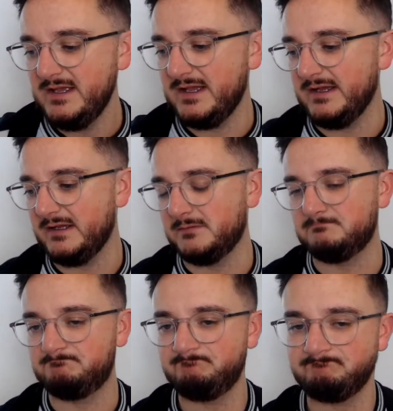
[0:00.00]
But
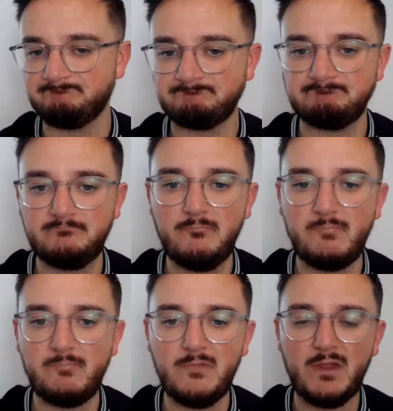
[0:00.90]

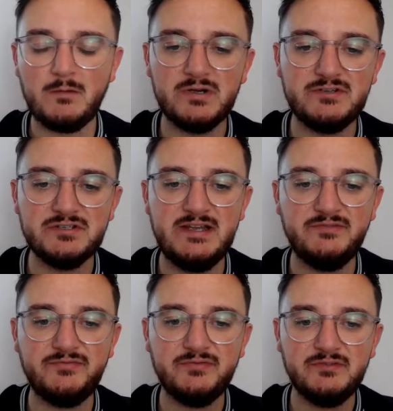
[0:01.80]
if he does
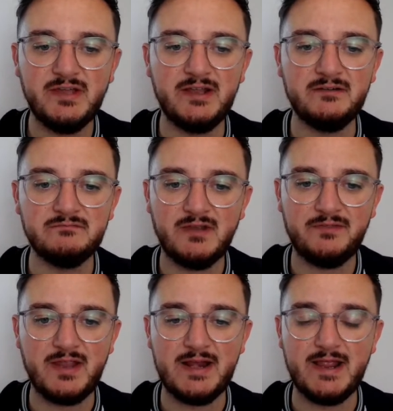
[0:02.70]
leave, then I
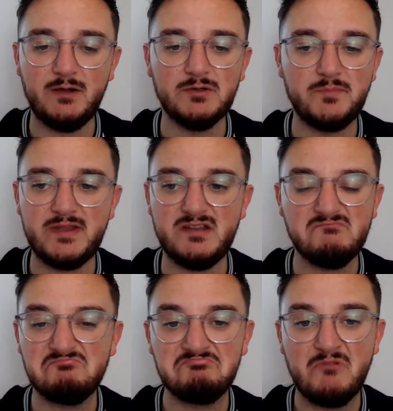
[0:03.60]
think Eddie Howe will be
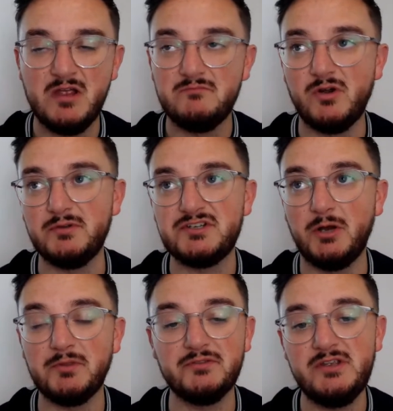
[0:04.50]
probably
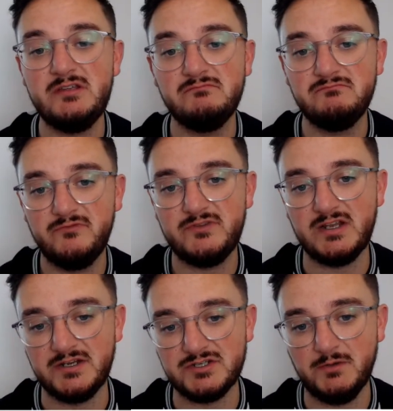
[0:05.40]
top three for the
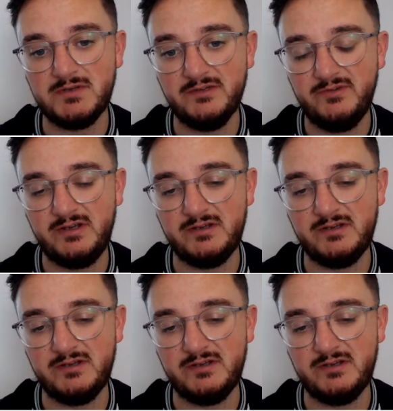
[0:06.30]
England job, definitely.